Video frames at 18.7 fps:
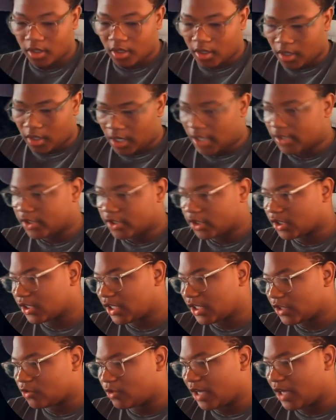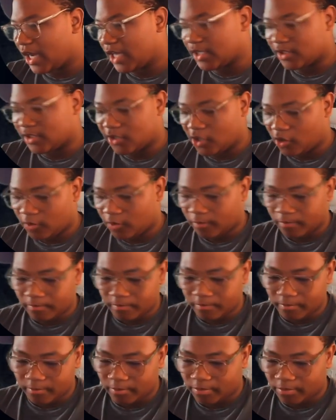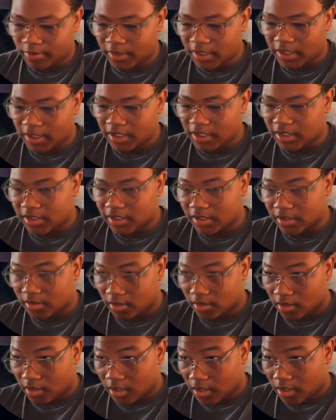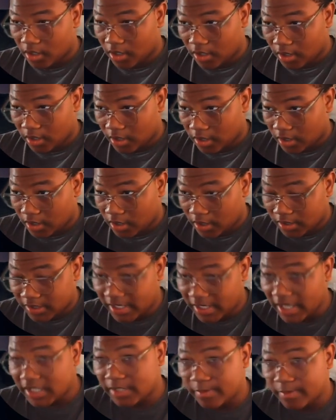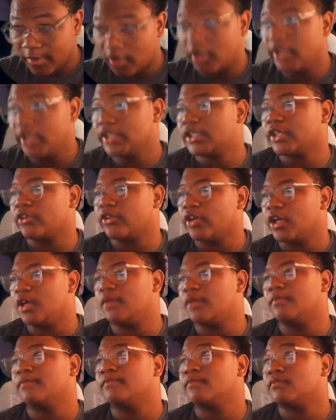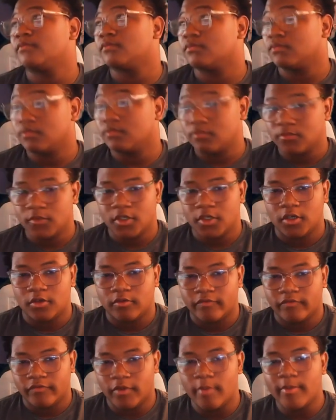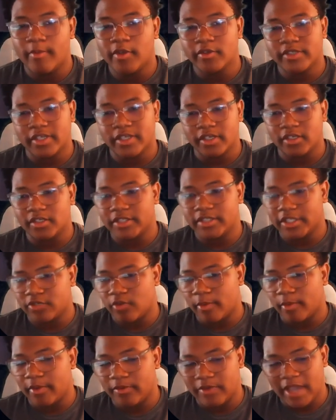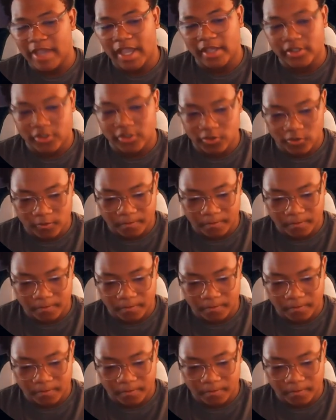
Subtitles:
And just to let you guys know, please text me on Instagram for music that you want me to react to.